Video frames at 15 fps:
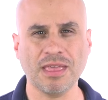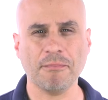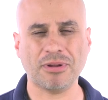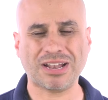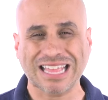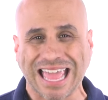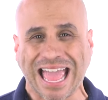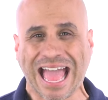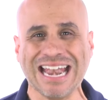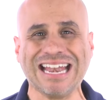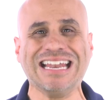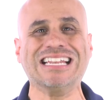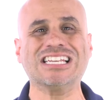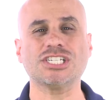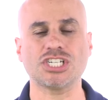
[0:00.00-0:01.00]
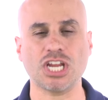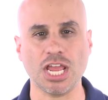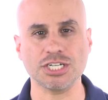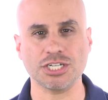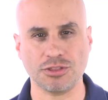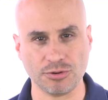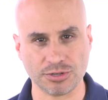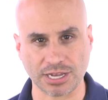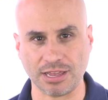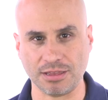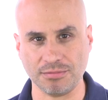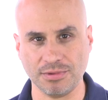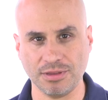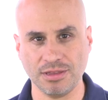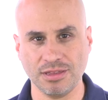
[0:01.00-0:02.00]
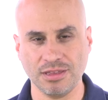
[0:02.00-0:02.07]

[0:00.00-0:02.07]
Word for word: but can change through time.